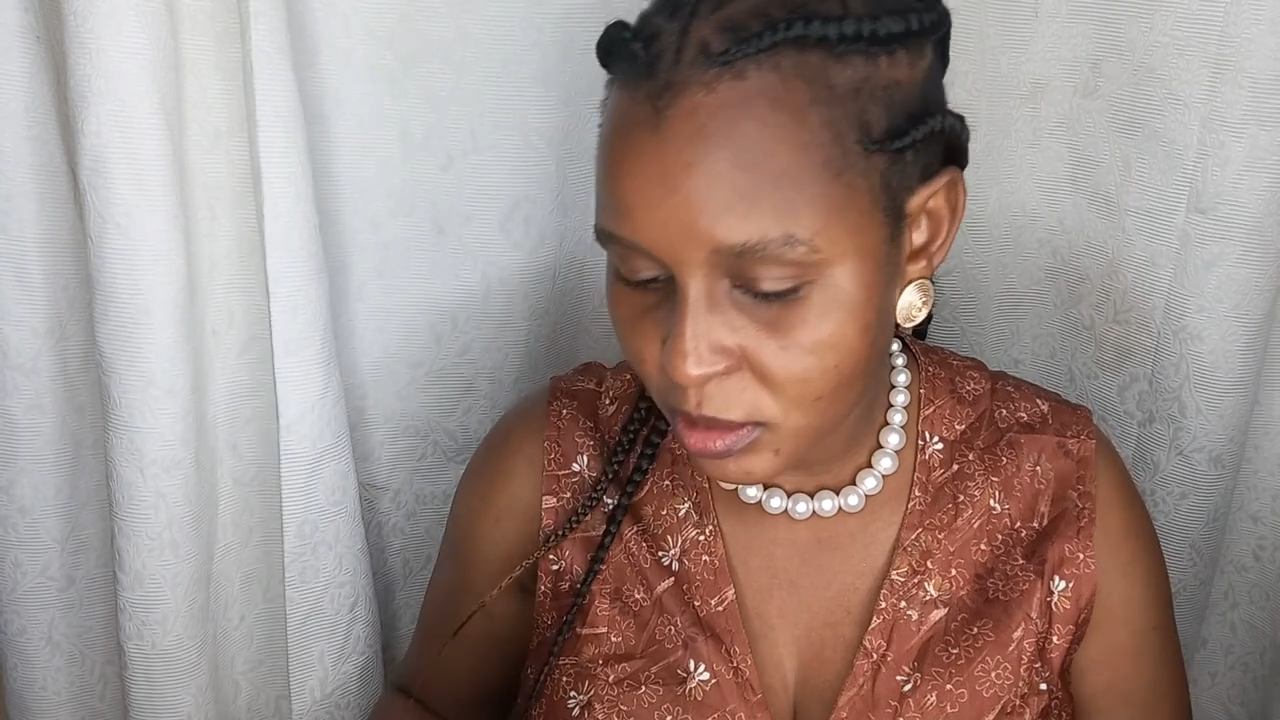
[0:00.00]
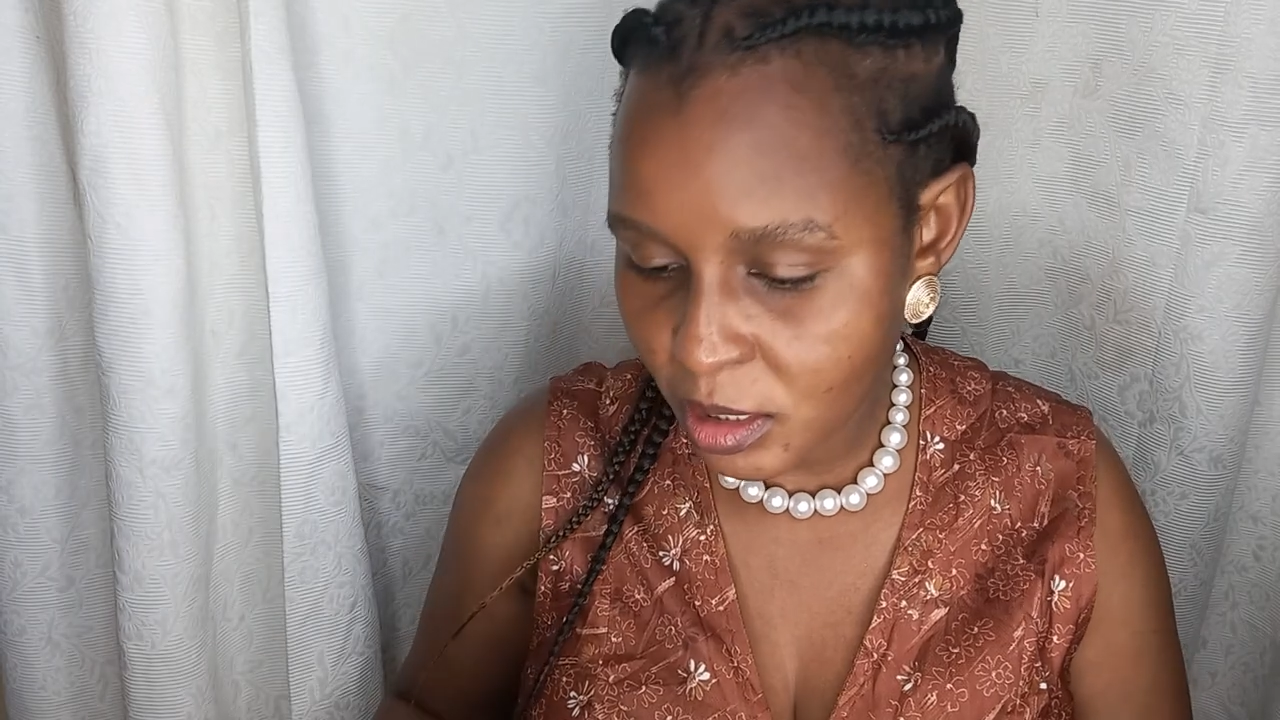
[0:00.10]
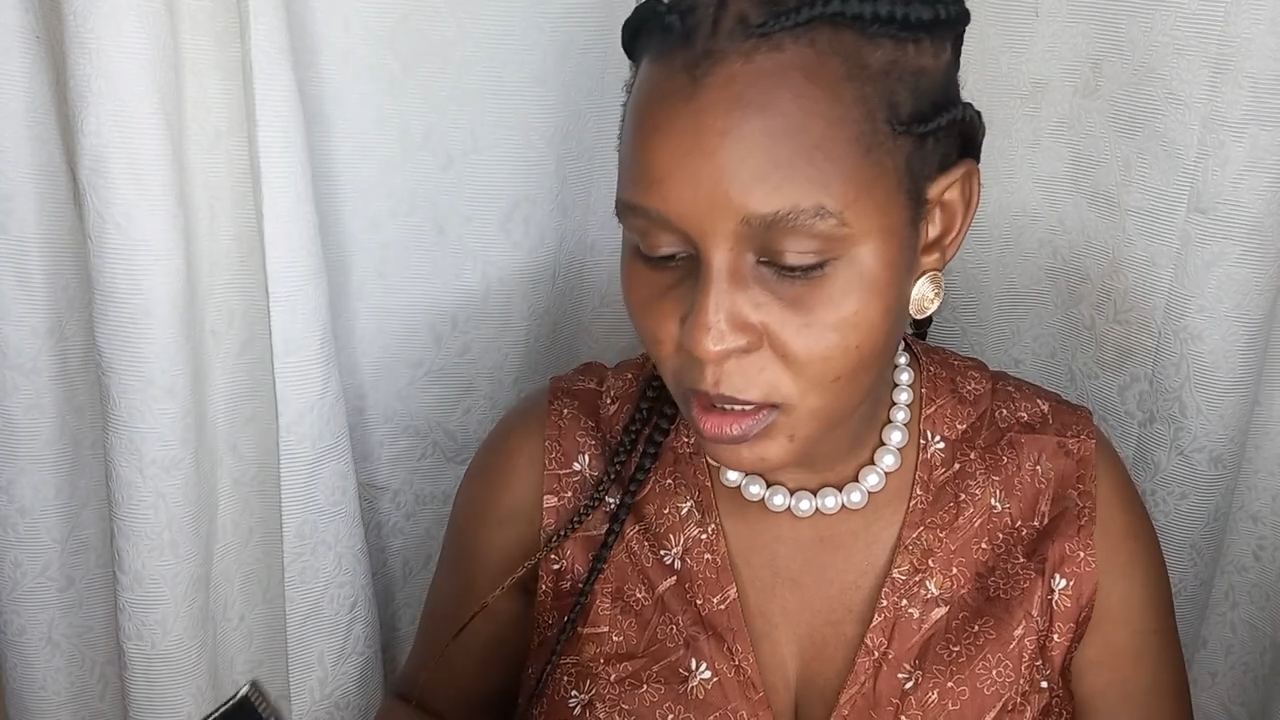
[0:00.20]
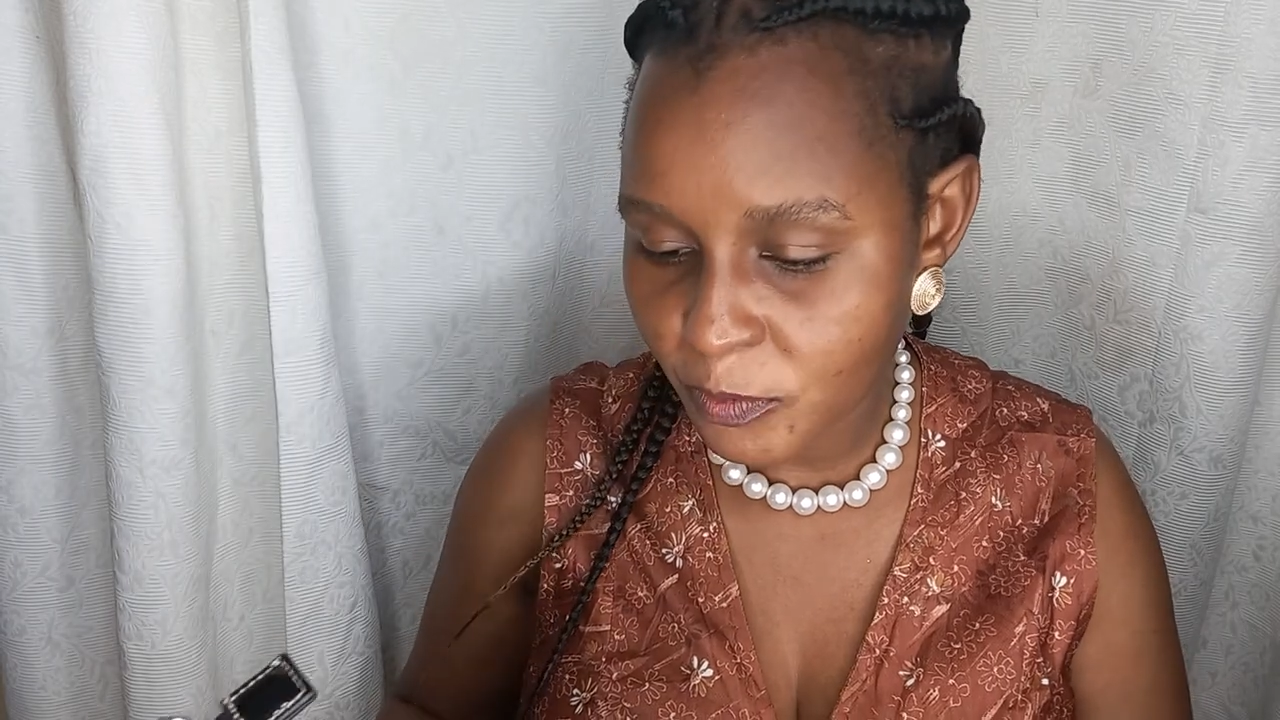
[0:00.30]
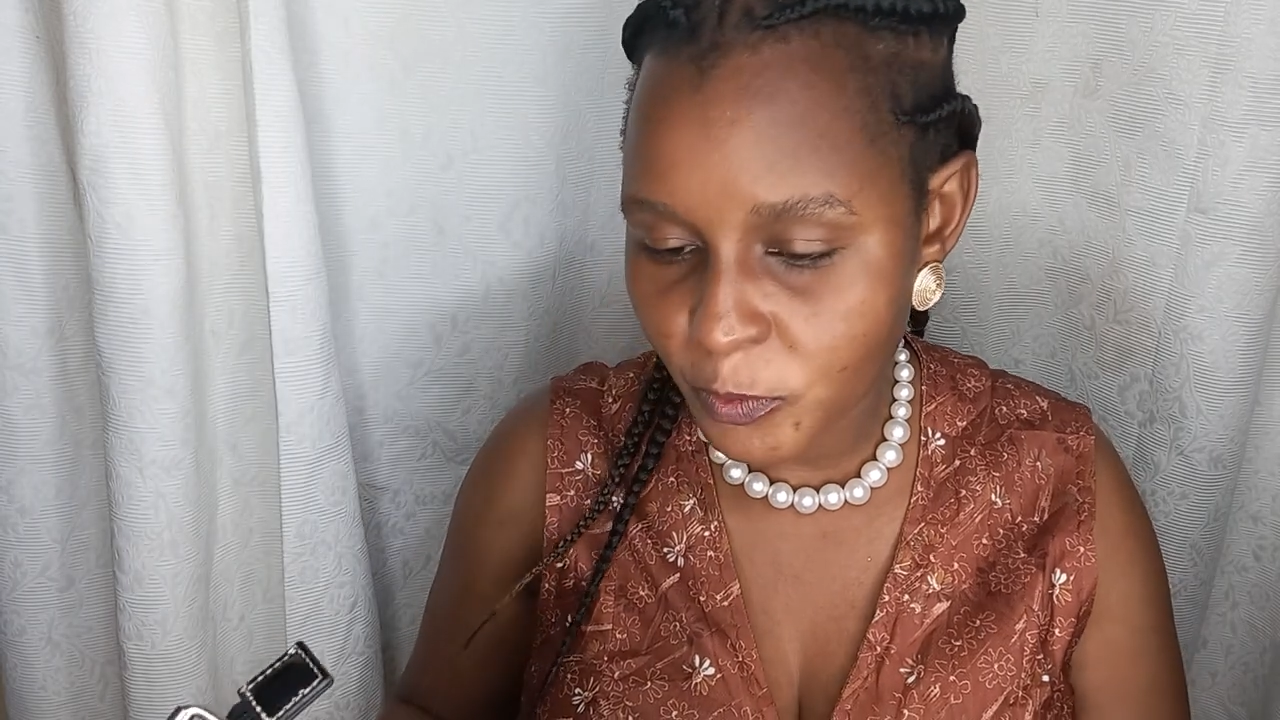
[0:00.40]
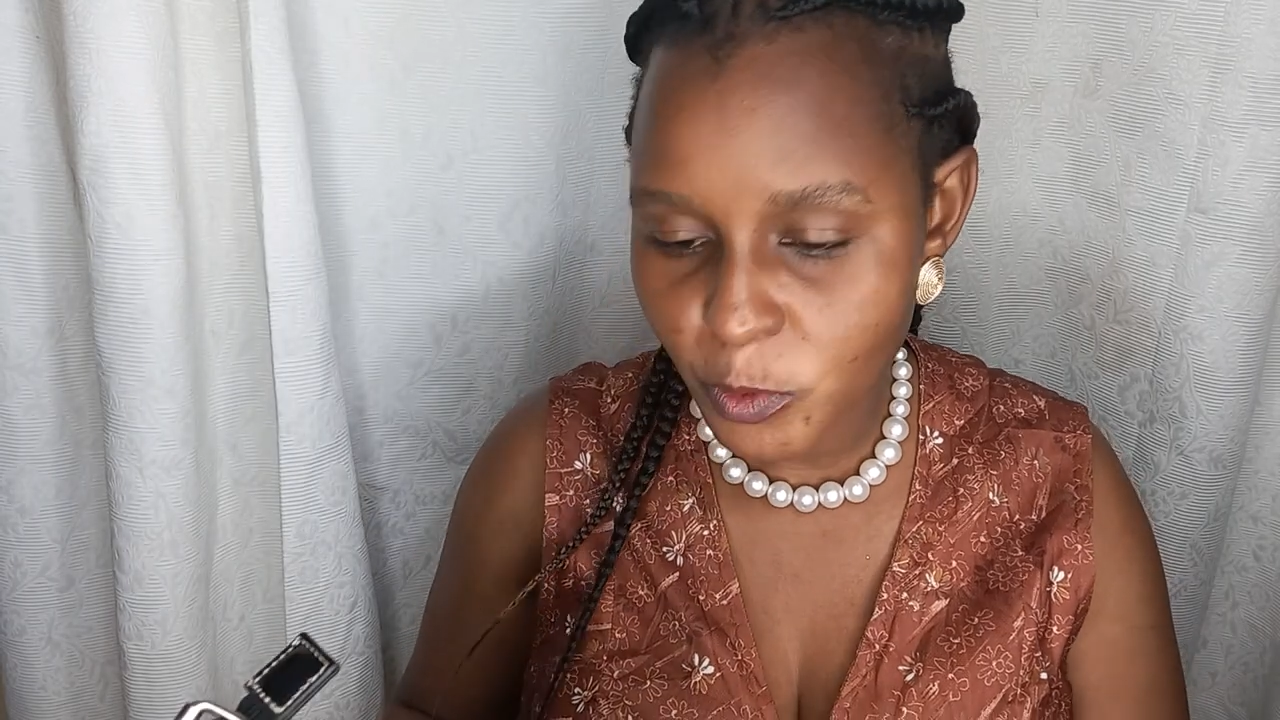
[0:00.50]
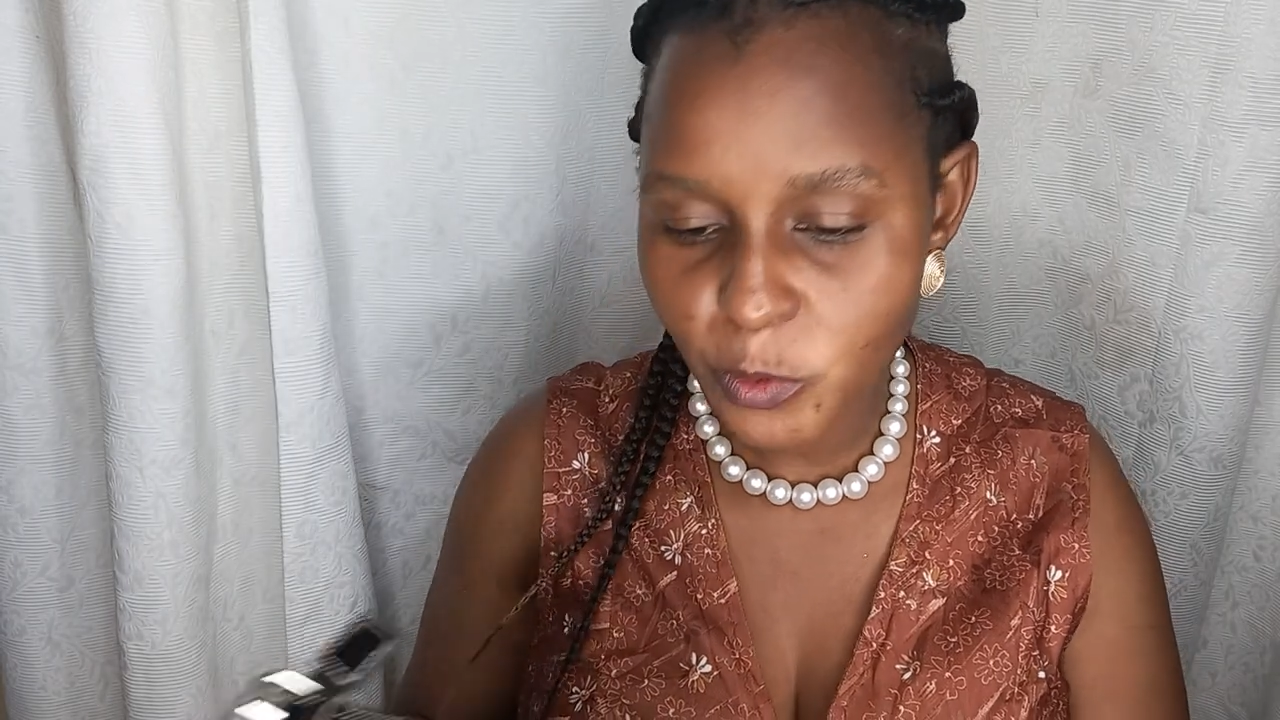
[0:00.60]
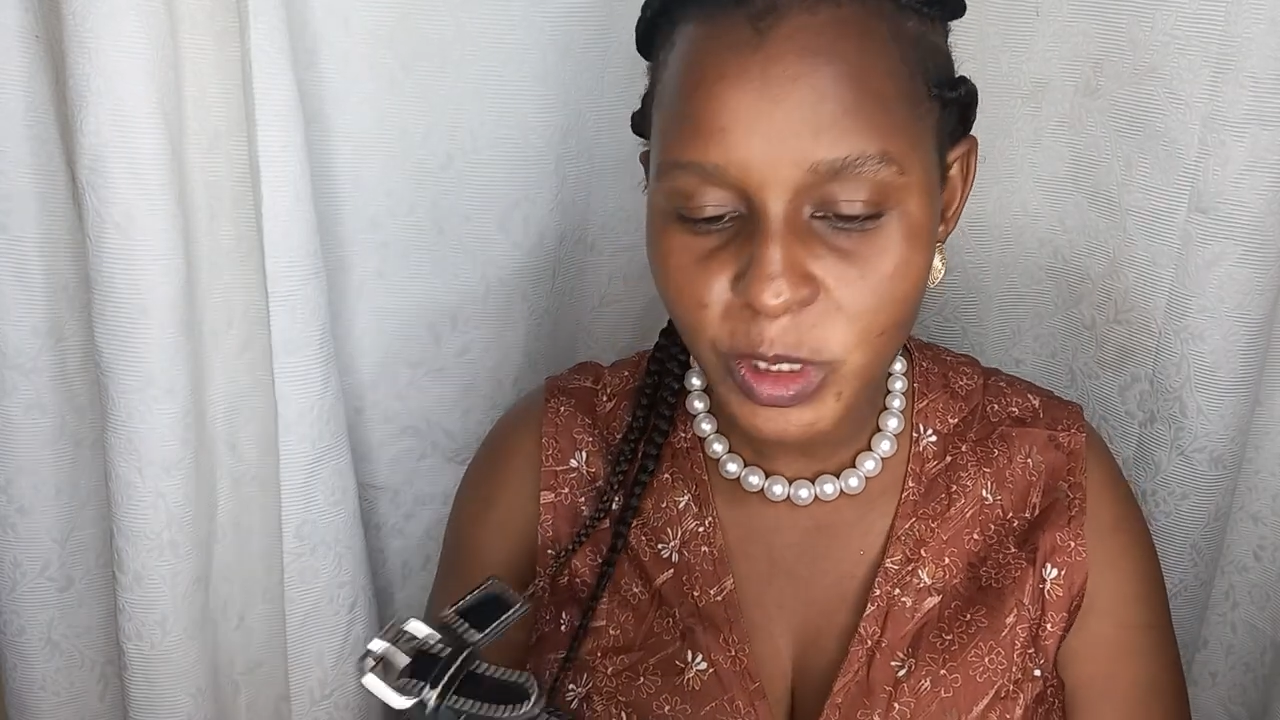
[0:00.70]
a full